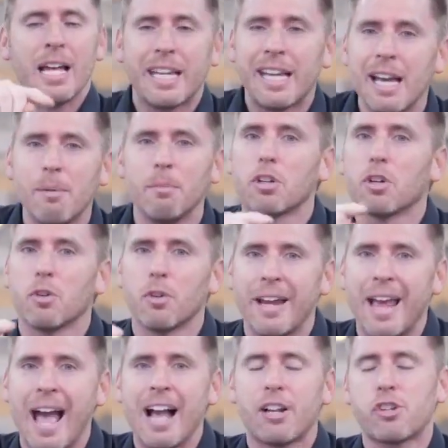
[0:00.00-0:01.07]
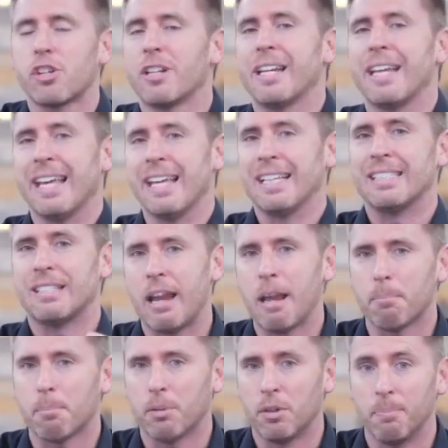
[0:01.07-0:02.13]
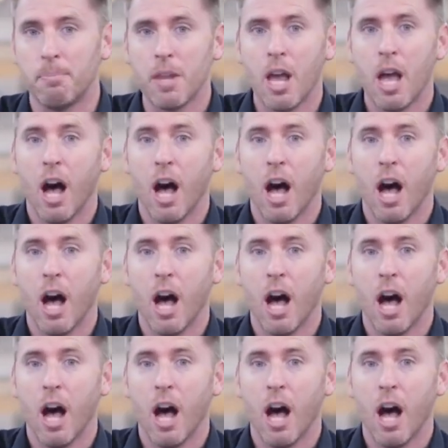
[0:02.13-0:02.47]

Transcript: chemical reaction example